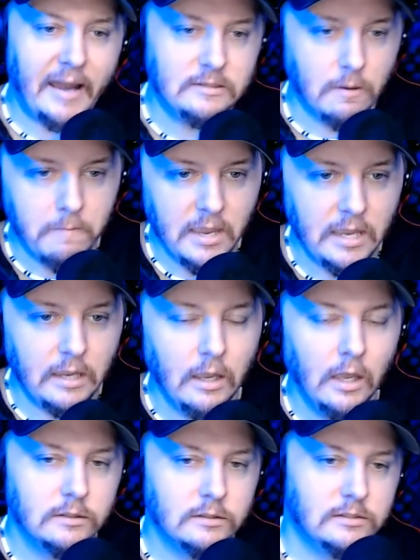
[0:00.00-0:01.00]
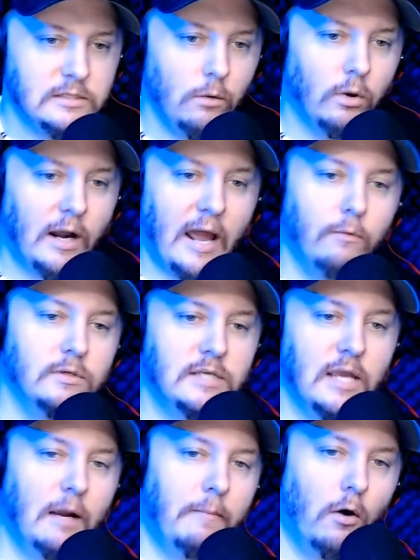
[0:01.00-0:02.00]
to me to see what I was
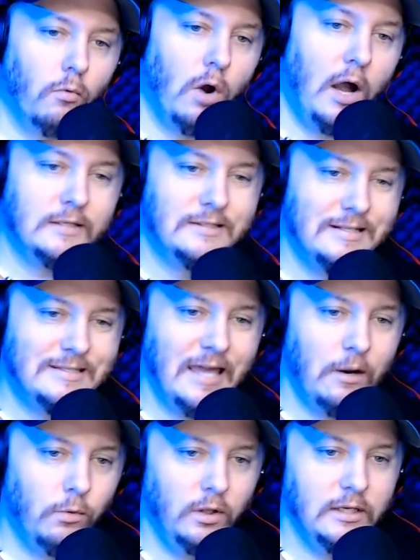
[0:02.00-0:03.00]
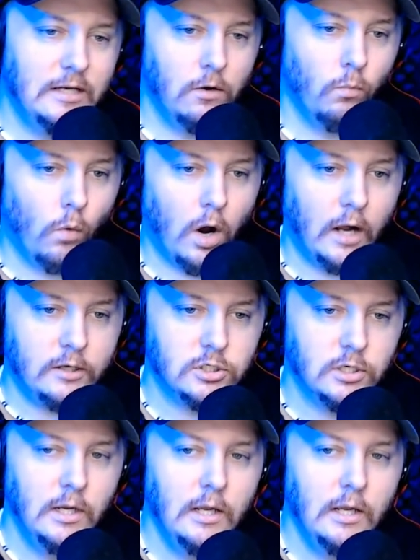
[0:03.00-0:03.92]
saying about Raw, since they really didn't watch.